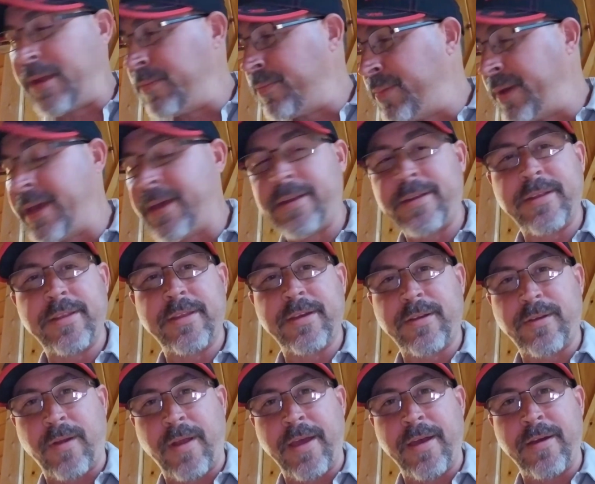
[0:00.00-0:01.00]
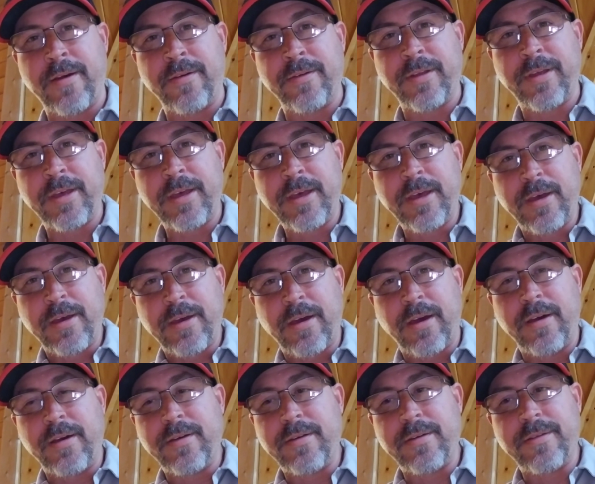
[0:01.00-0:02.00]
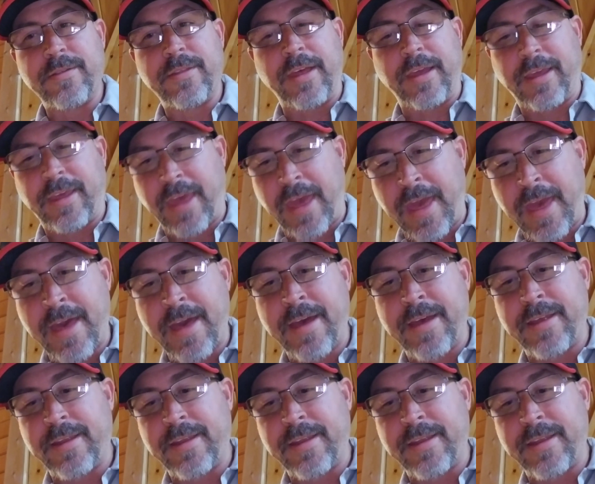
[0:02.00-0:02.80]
pinned to the ground that can't